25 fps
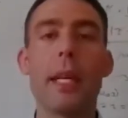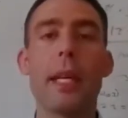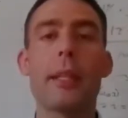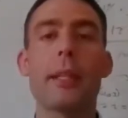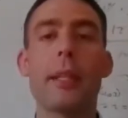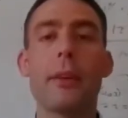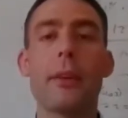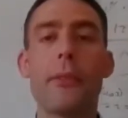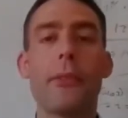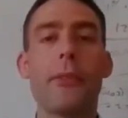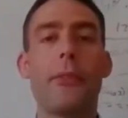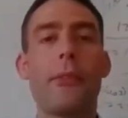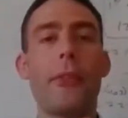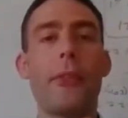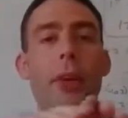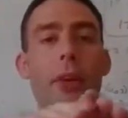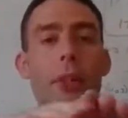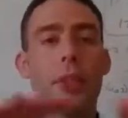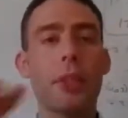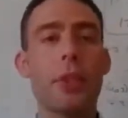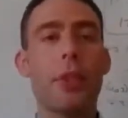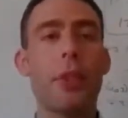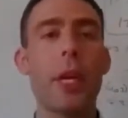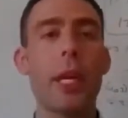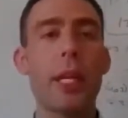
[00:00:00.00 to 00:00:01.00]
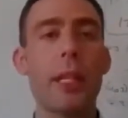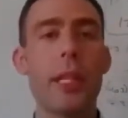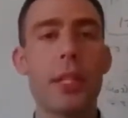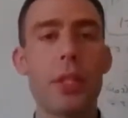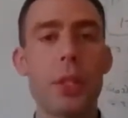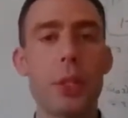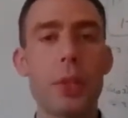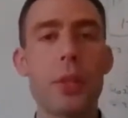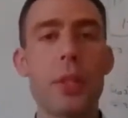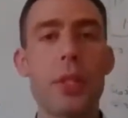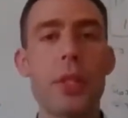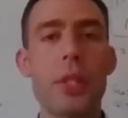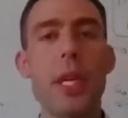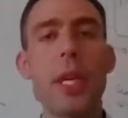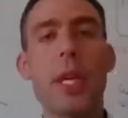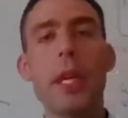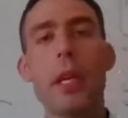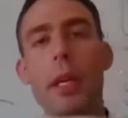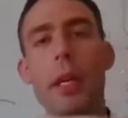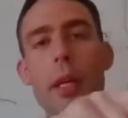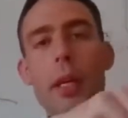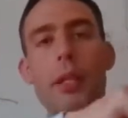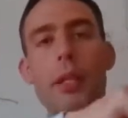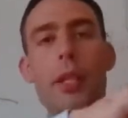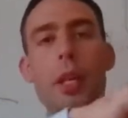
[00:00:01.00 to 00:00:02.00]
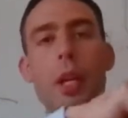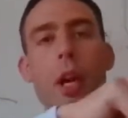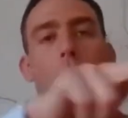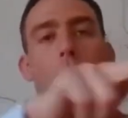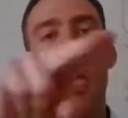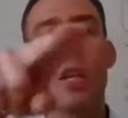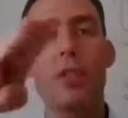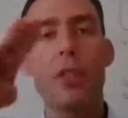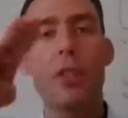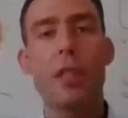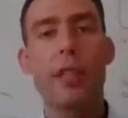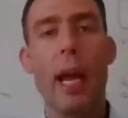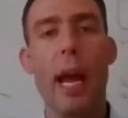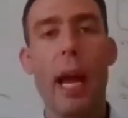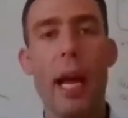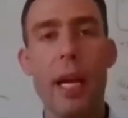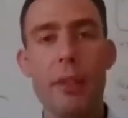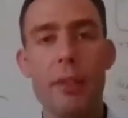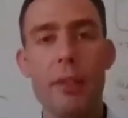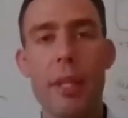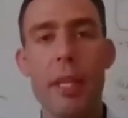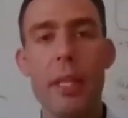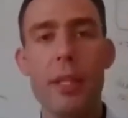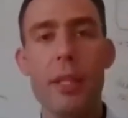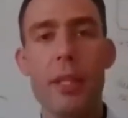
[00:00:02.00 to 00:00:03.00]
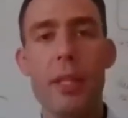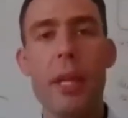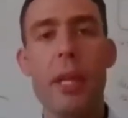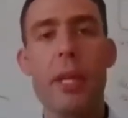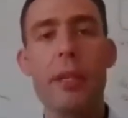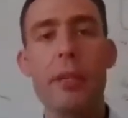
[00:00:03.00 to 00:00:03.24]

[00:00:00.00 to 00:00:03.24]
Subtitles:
the first thing that you see is the contract address,